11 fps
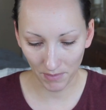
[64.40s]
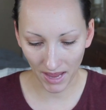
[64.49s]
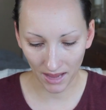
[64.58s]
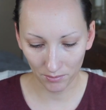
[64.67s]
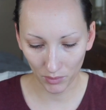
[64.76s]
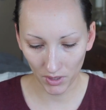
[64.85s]

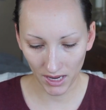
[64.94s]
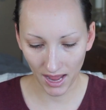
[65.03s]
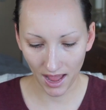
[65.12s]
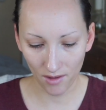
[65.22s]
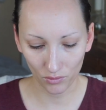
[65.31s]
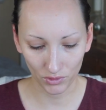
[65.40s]
bad boy
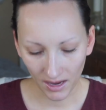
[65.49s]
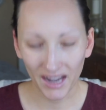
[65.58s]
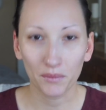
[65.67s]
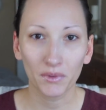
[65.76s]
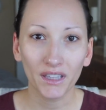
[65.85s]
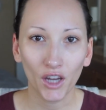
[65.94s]
out. And I
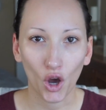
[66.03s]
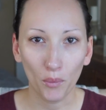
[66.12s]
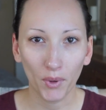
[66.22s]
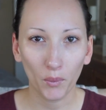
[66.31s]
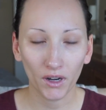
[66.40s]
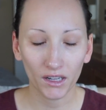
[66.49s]
really hope
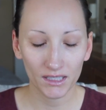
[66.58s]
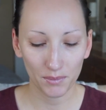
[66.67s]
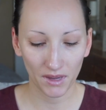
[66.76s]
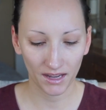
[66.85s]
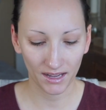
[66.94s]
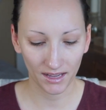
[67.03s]
it works
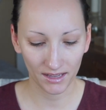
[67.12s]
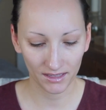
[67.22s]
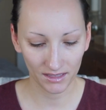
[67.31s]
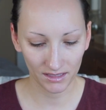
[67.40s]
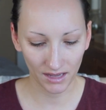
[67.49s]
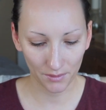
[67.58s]

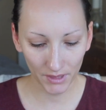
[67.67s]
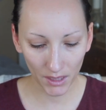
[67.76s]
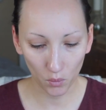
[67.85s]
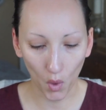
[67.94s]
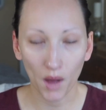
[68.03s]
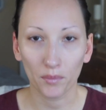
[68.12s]
because I really
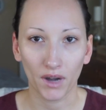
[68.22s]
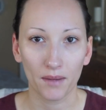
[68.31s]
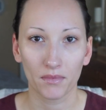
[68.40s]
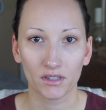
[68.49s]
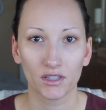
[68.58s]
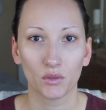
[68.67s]
want
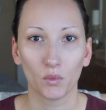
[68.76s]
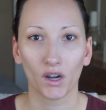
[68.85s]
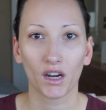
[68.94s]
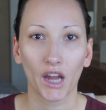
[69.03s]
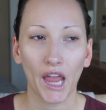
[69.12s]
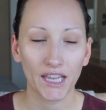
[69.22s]
primers to
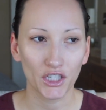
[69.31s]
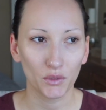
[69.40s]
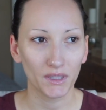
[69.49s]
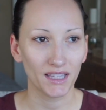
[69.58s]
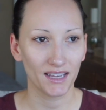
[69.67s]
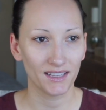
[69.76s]
work and do
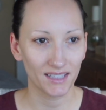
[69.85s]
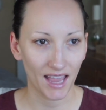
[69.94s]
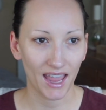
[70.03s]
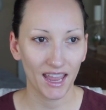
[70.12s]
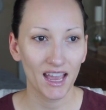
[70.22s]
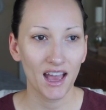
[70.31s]
what they
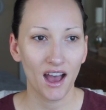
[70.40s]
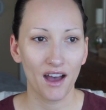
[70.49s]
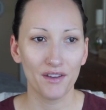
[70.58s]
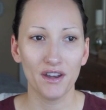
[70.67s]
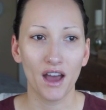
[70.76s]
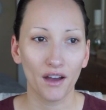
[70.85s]
say
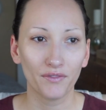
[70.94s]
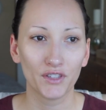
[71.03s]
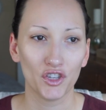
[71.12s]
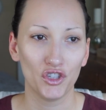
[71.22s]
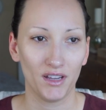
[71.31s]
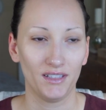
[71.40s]
enough to
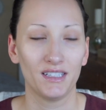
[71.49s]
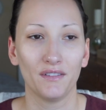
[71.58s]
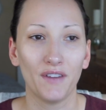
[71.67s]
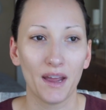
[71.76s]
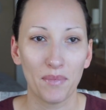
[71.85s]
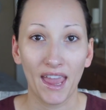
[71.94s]

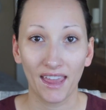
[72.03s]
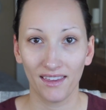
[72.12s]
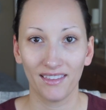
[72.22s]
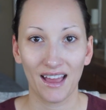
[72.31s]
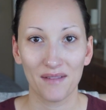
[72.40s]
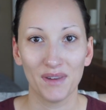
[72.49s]
justify
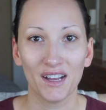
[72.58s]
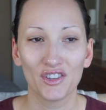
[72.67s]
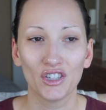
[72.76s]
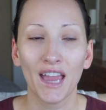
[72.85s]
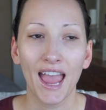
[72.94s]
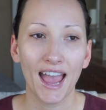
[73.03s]
paying that
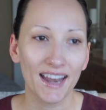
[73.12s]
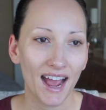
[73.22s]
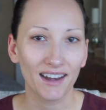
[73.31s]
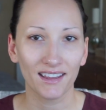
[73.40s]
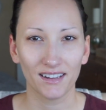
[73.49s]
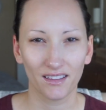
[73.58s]
much and
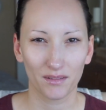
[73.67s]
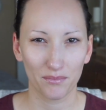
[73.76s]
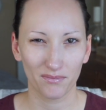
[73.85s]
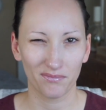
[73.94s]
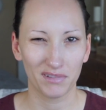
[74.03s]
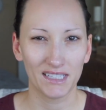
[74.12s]
adding another
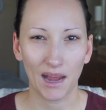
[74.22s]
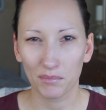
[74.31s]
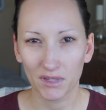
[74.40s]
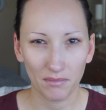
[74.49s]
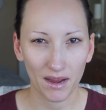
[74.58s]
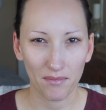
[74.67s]
step
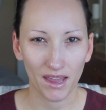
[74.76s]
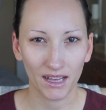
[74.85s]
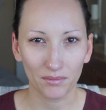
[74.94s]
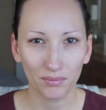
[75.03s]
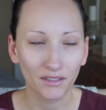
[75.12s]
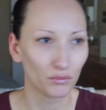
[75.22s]
to my
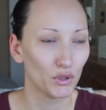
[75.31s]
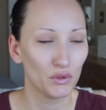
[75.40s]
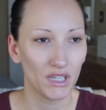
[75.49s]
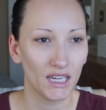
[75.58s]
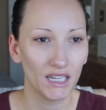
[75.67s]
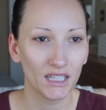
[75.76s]
makeup
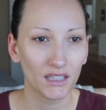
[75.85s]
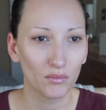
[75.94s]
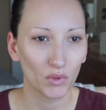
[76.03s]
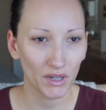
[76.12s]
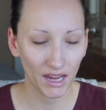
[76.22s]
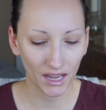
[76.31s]
routine in the
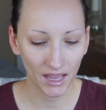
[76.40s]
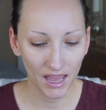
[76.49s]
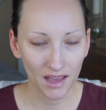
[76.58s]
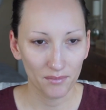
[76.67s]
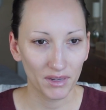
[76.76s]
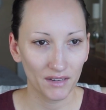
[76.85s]
morning.
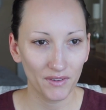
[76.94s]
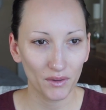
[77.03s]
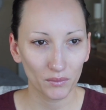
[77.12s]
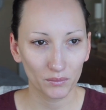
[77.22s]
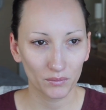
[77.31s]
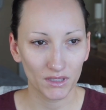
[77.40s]
But if
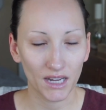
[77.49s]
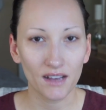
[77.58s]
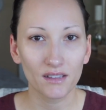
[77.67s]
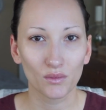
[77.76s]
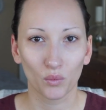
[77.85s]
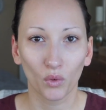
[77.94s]
it
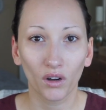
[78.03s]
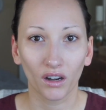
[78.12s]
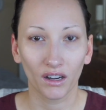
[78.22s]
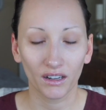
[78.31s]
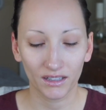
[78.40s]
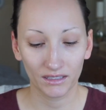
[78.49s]
does
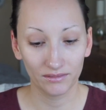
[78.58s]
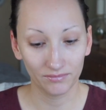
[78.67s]
work,